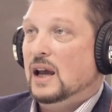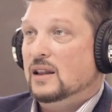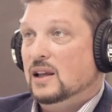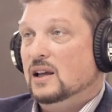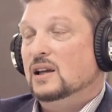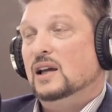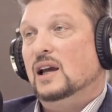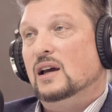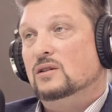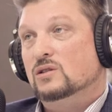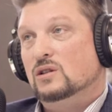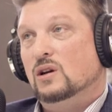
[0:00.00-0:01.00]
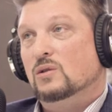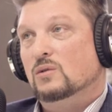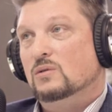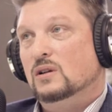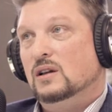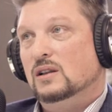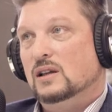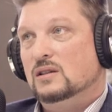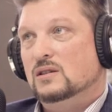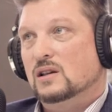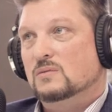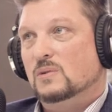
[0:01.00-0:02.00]
and then he had to show at
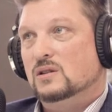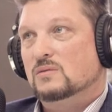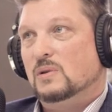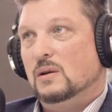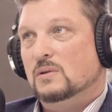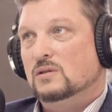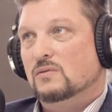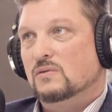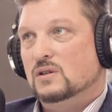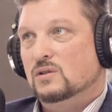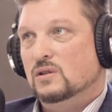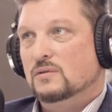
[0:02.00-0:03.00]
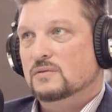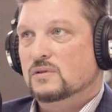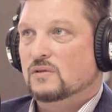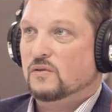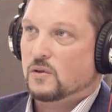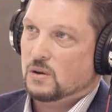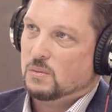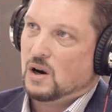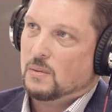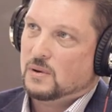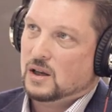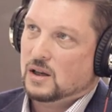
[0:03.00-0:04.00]
least six months payments of reserves for the
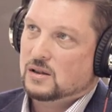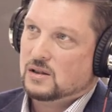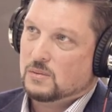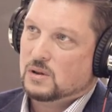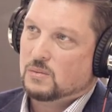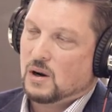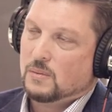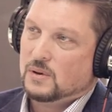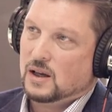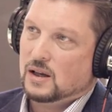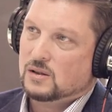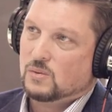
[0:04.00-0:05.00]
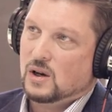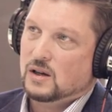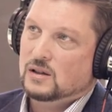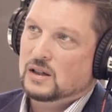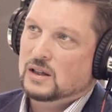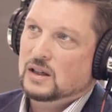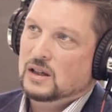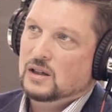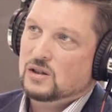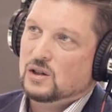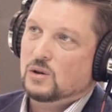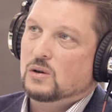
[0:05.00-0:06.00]
property subject property as well
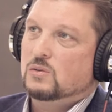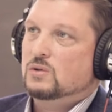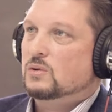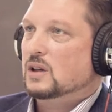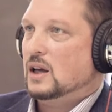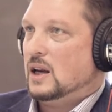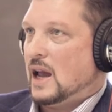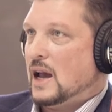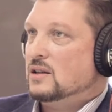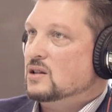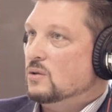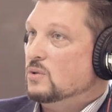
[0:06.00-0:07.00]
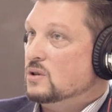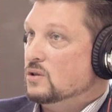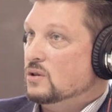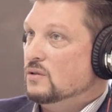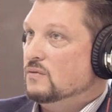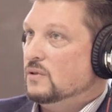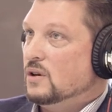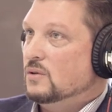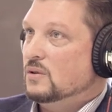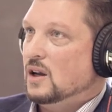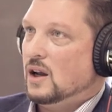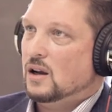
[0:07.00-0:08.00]
so it was really an asset reserve
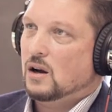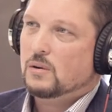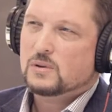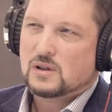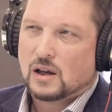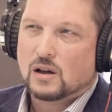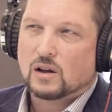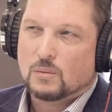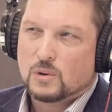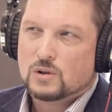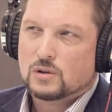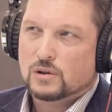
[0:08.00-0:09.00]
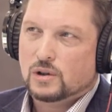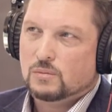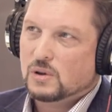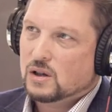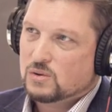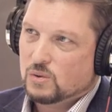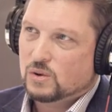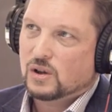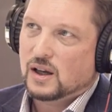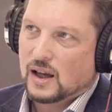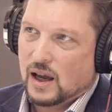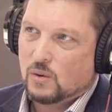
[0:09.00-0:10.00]
loan and almost like a commercial loan because we're
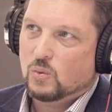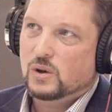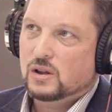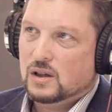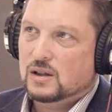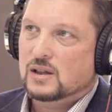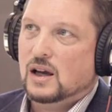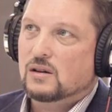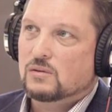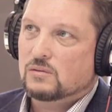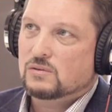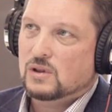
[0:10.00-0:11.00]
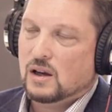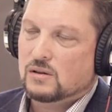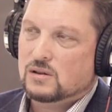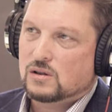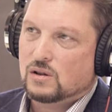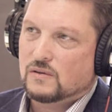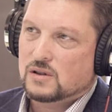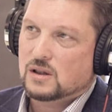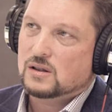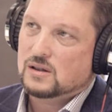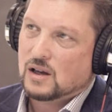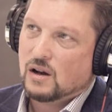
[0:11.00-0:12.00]
looking at will it debt debt service
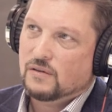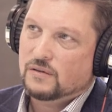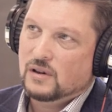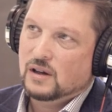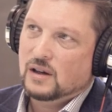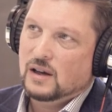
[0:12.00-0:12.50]
itself